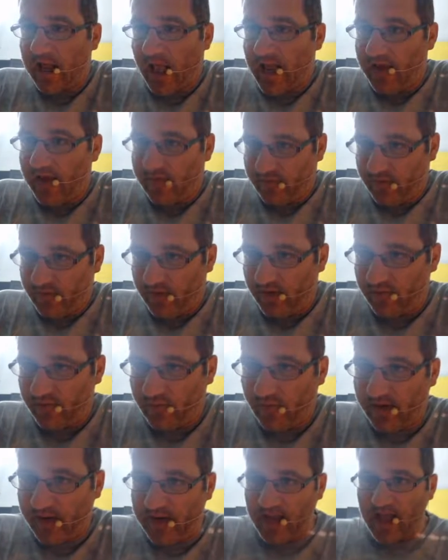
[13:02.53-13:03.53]

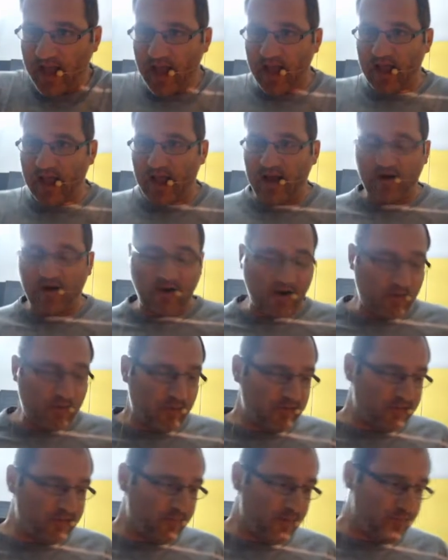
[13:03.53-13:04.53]
If we I don't know
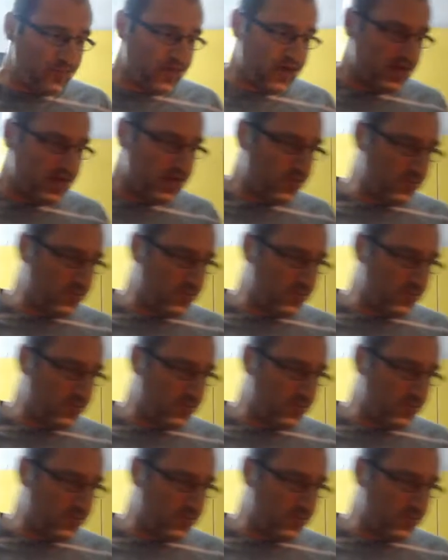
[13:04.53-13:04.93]
about the paprika,